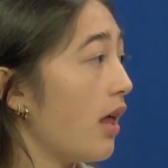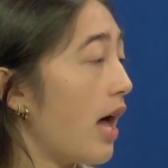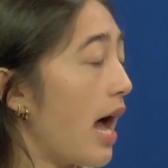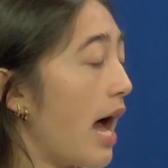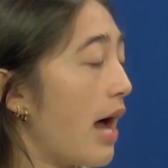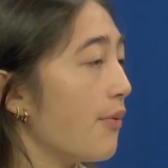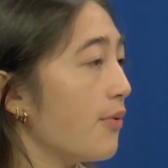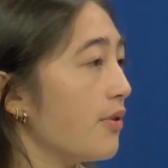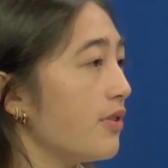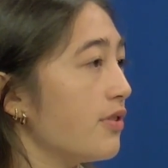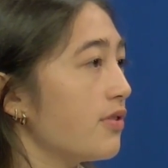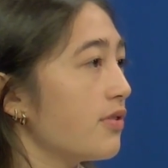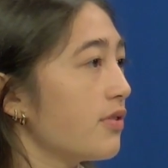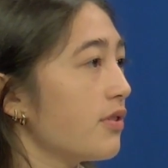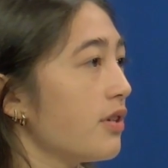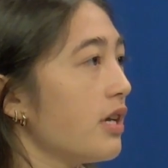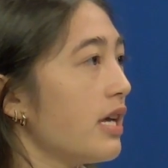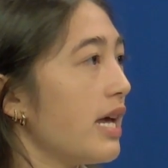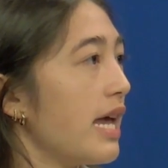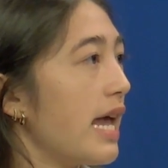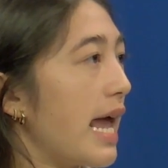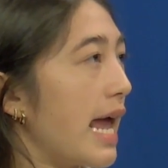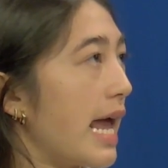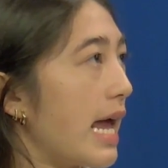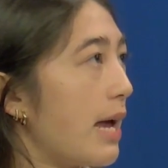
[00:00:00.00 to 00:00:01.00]
I was
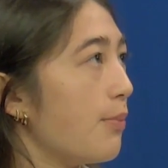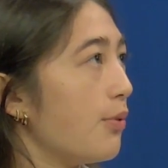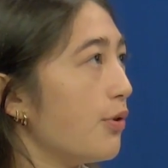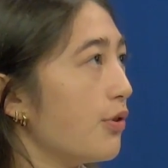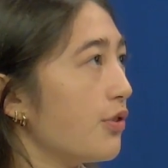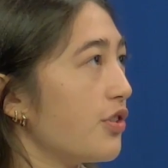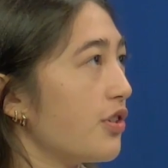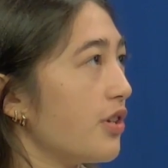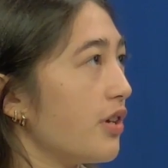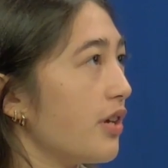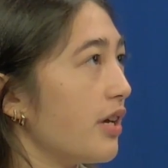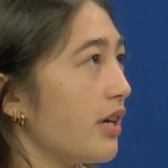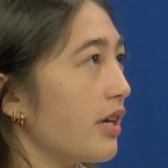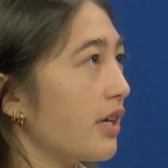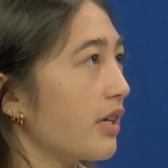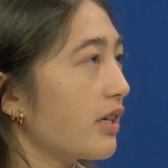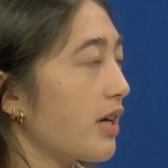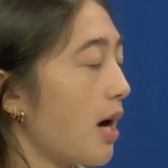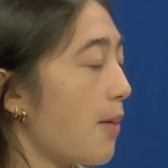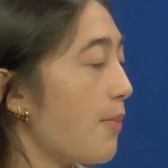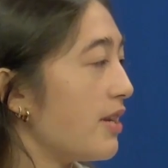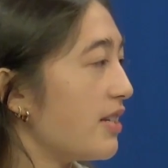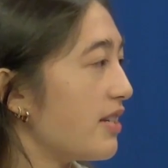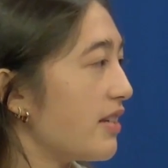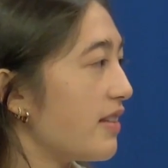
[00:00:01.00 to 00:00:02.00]
able to
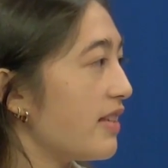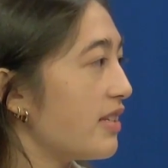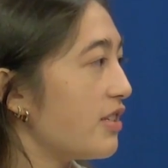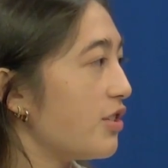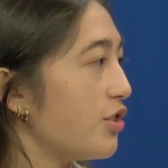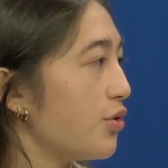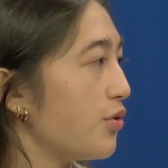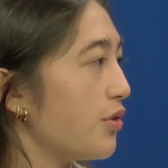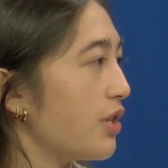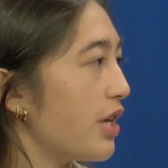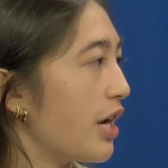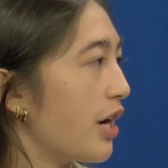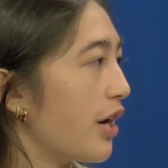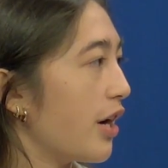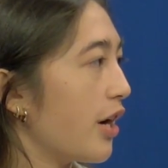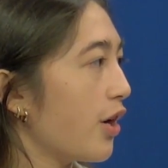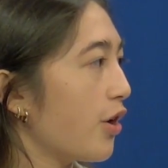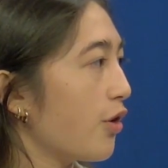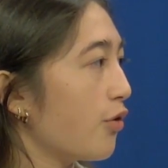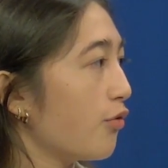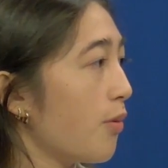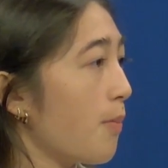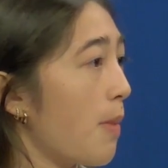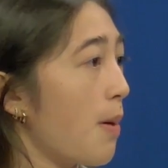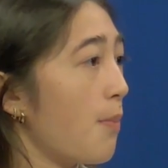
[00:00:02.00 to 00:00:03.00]
come into this new year
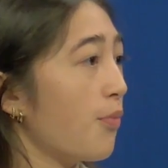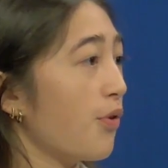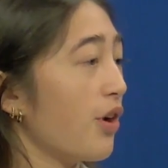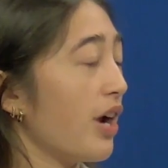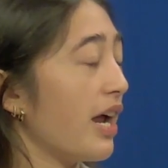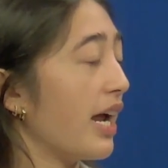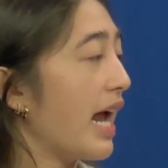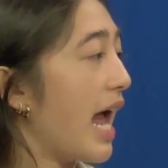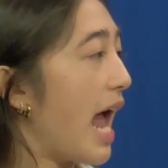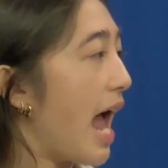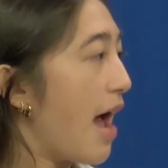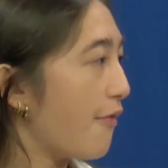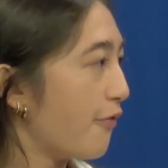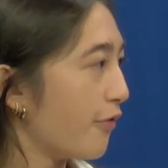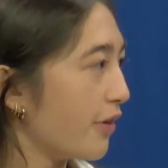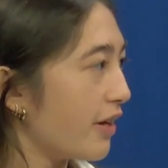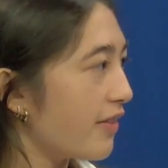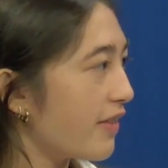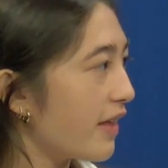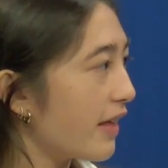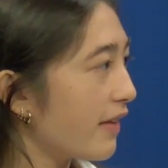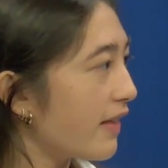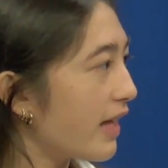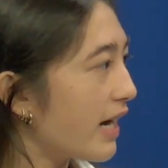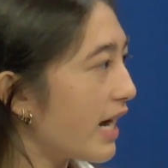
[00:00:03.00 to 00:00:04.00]
remembering
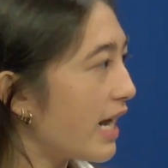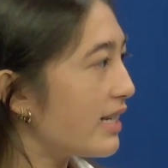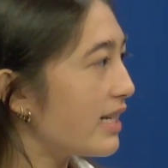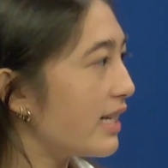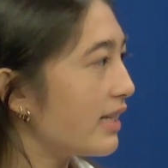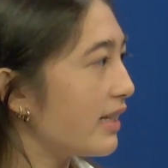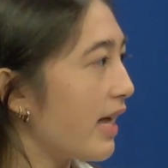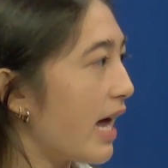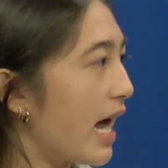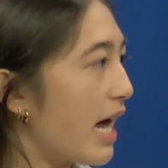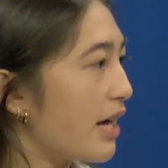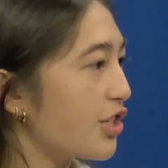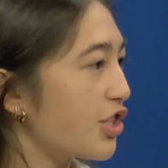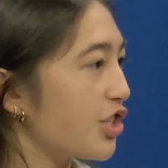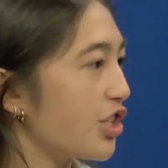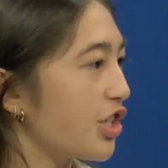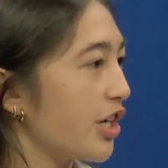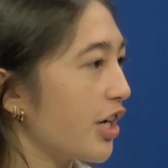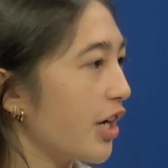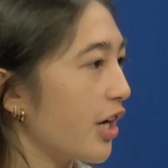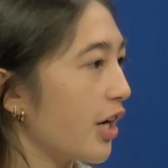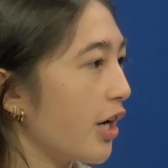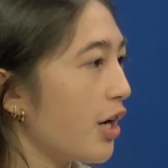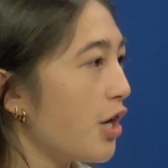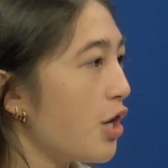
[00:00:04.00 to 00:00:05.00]
everything that I did last
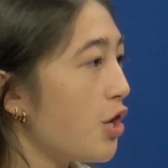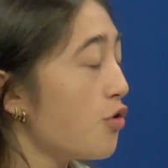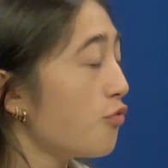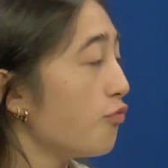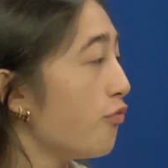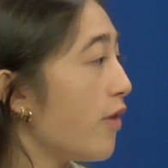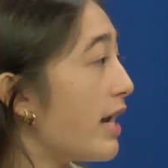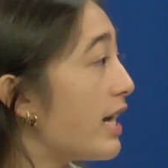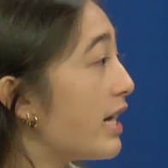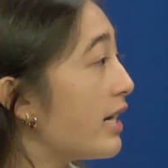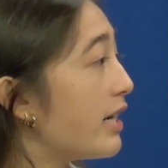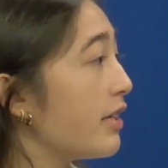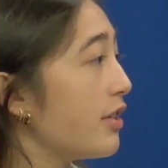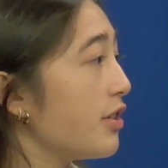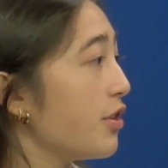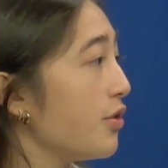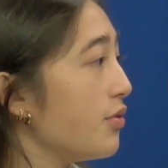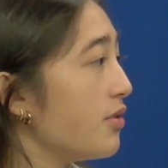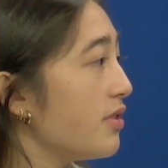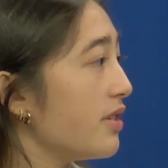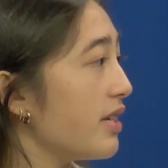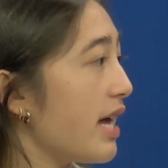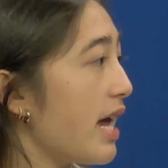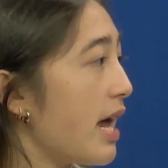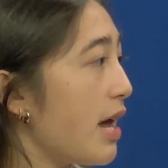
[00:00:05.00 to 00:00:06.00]
year, ready to
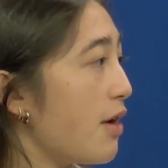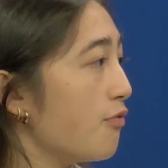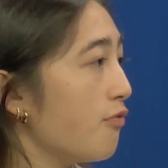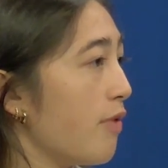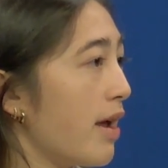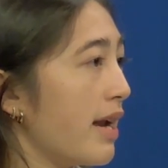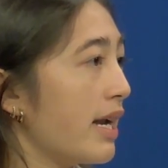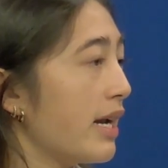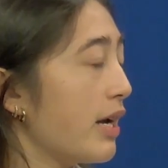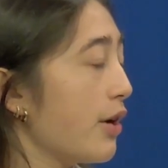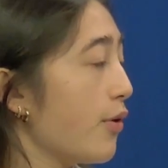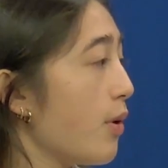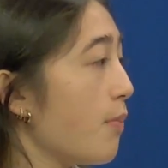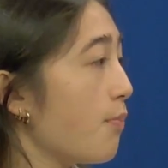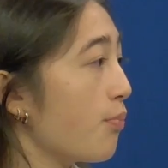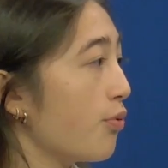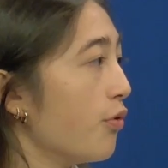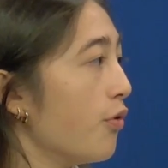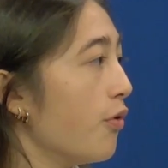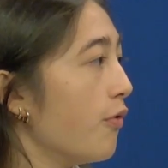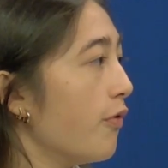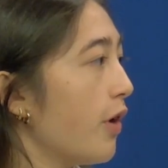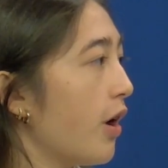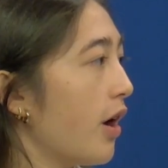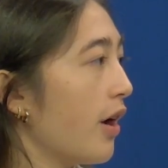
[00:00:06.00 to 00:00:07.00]
use it, ready to
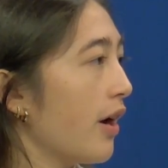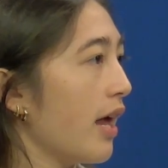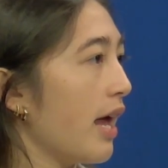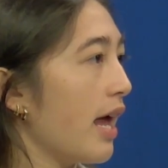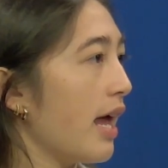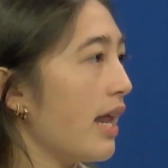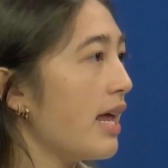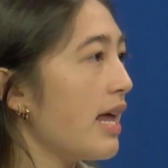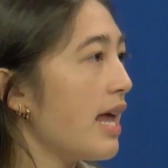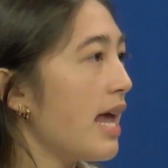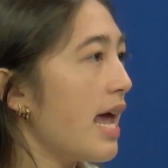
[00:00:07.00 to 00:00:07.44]
improve on it.